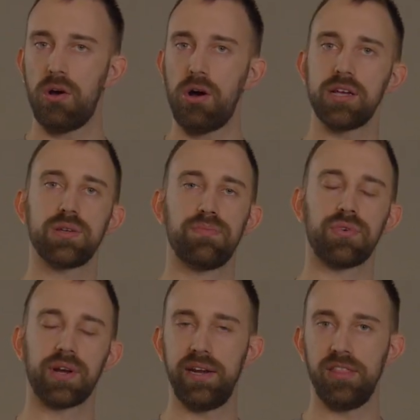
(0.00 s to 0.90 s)
Awesome
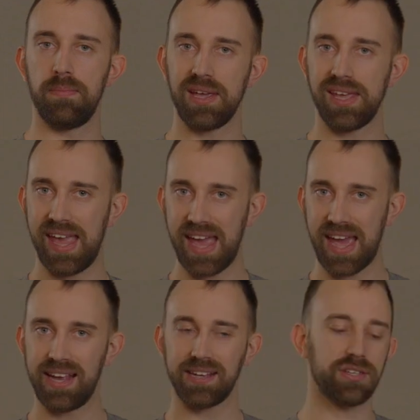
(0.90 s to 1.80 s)
for getting the
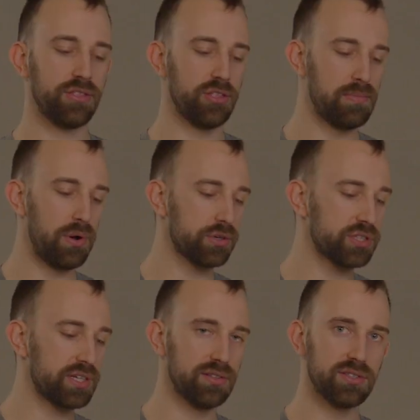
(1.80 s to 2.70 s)
mechanics, the motor
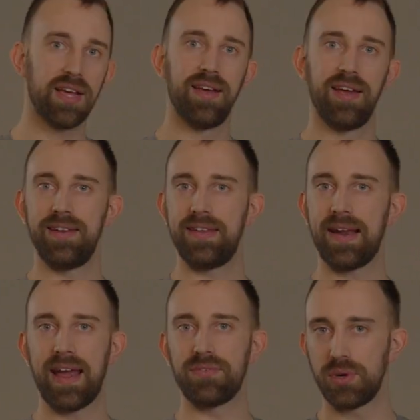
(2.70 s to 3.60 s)
skills.
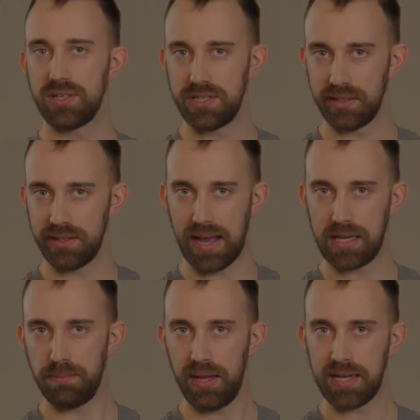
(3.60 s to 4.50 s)
Not everyone is nearly
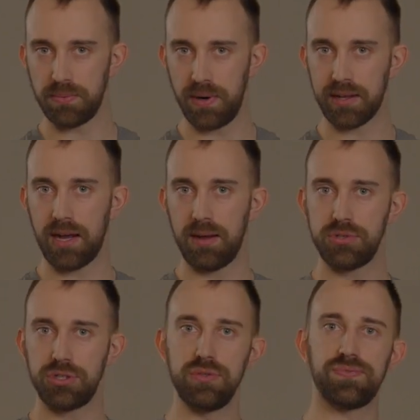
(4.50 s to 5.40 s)
as blessed when it
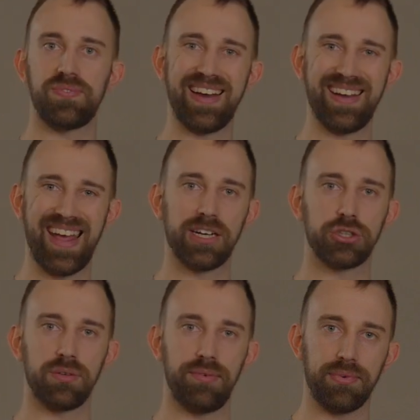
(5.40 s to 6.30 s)
comes to
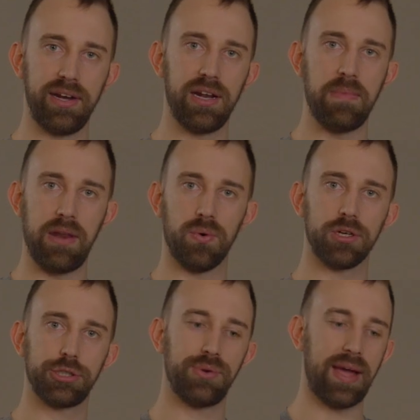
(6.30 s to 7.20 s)
financial freedom in
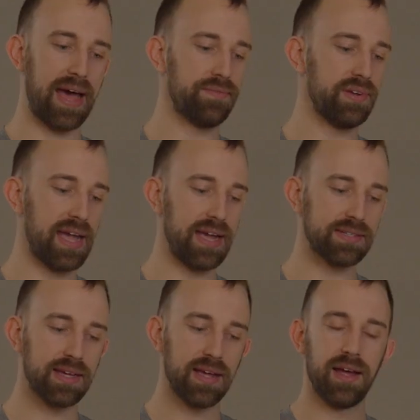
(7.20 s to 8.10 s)
order to
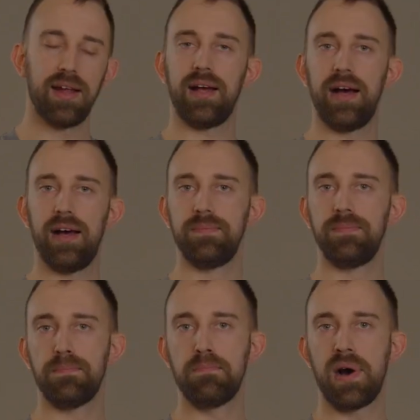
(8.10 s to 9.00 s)
advocate
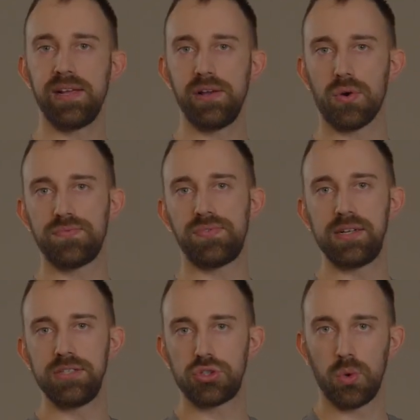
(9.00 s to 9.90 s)
money or
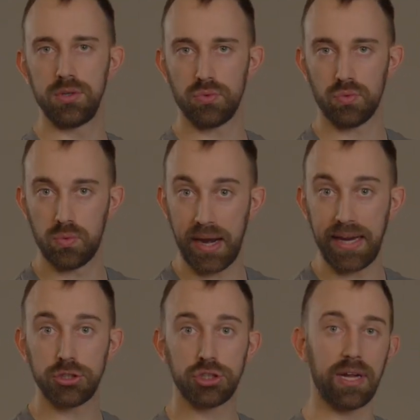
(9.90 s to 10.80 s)
funds towards
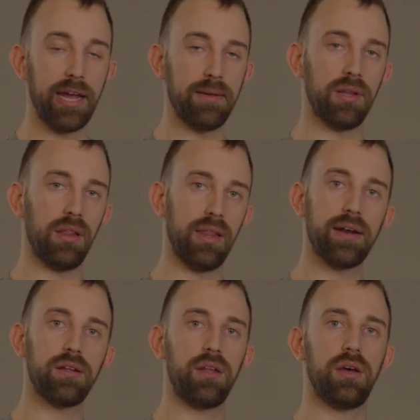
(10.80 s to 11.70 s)
range time, let
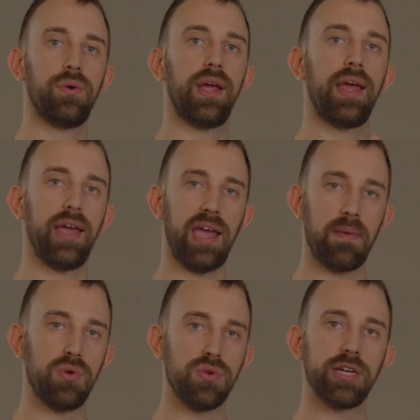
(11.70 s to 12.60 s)
alone
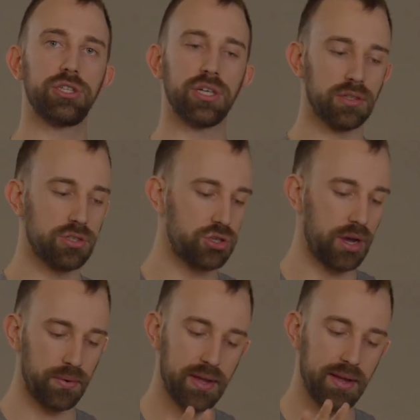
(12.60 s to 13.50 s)
ammunition.
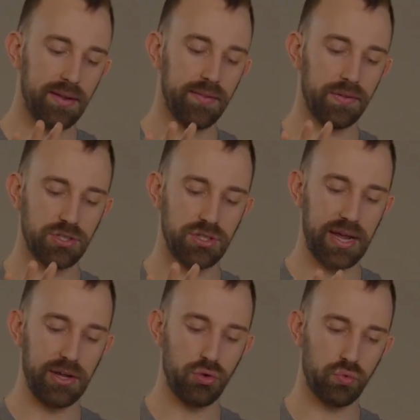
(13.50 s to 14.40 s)
So this is
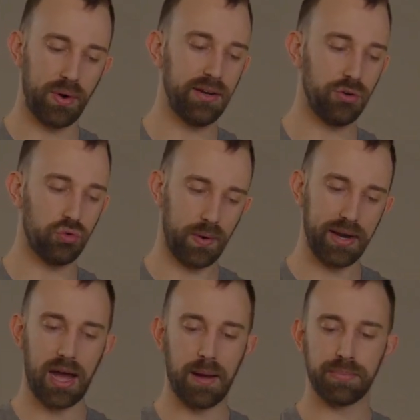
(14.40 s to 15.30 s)
a
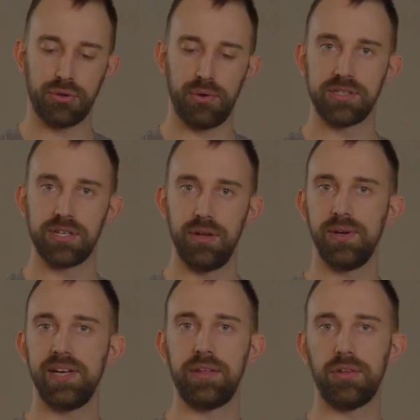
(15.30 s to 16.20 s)
great opportunity
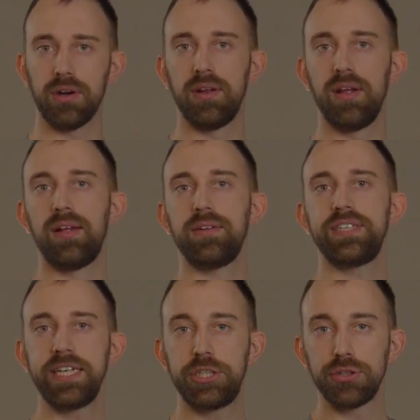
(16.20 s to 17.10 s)
to either
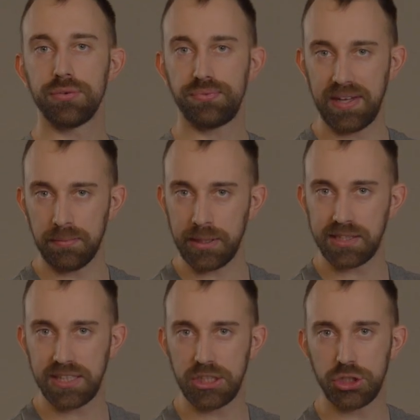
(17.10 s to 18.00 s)
teach your family,
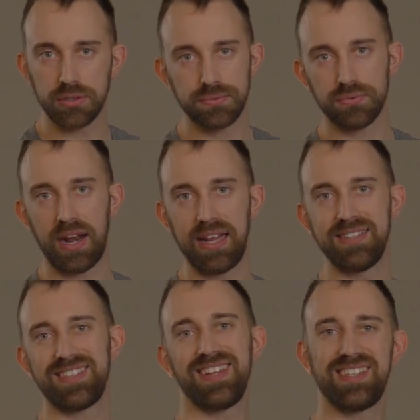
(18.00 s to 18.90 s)
teach your
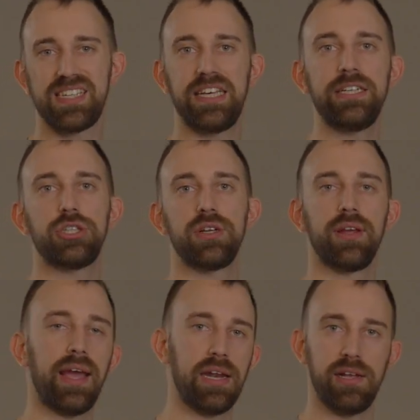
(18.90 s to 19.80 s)
friends, teach
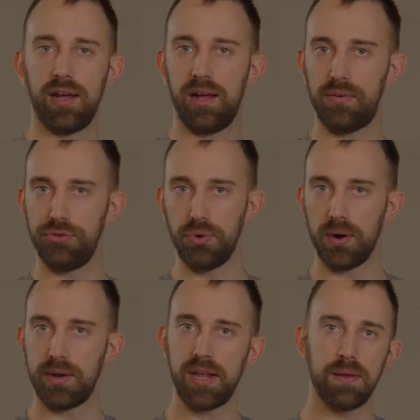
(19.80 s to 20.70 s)
any of
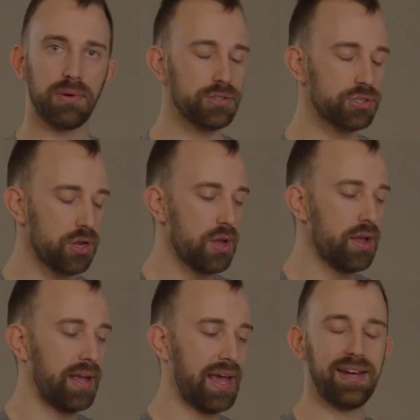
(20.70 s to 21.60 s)
your neighbors,
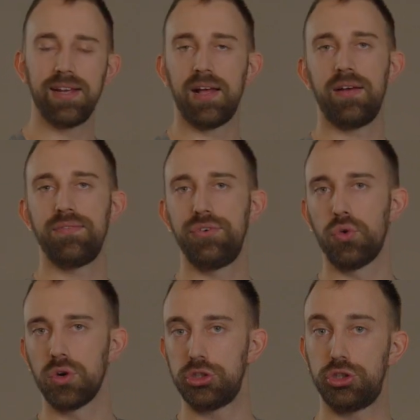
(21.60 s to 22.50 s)
any of
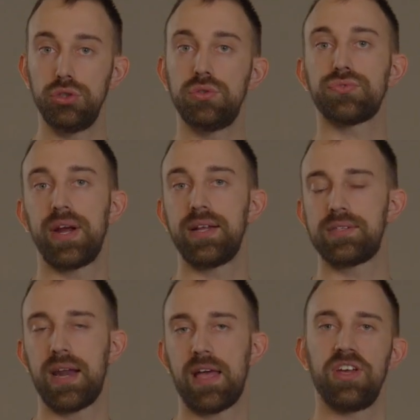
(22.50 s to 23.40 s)
your dude friends
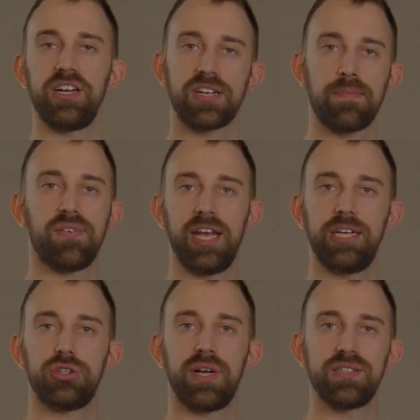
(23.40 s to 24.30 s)
that have any type of
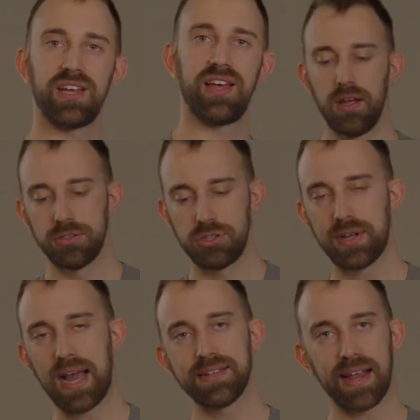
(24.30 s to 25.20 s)
interest. So
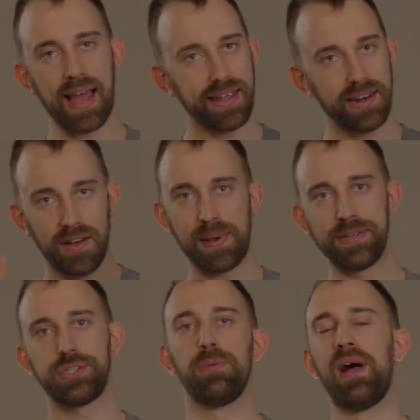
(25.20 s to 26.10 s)
guys, I gotta get off my
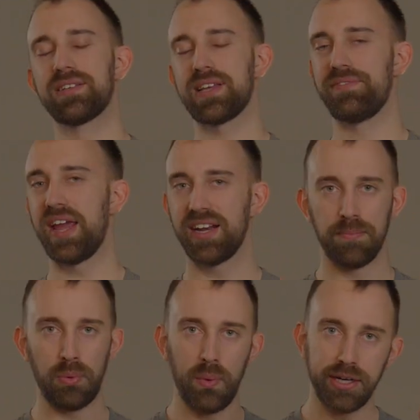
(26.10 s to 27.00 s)
soapbox. I've taken
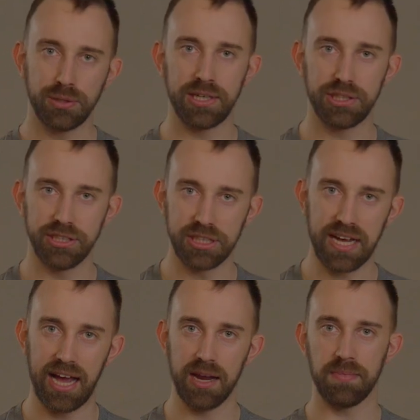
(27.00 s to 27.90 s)
up way too much of your
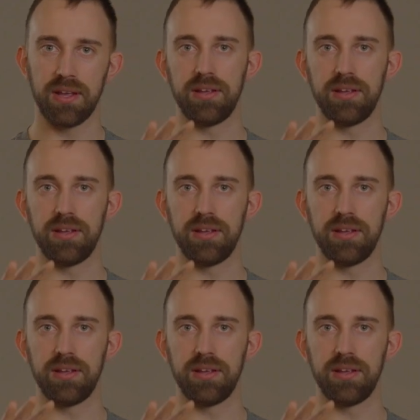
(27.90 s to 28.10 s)
time.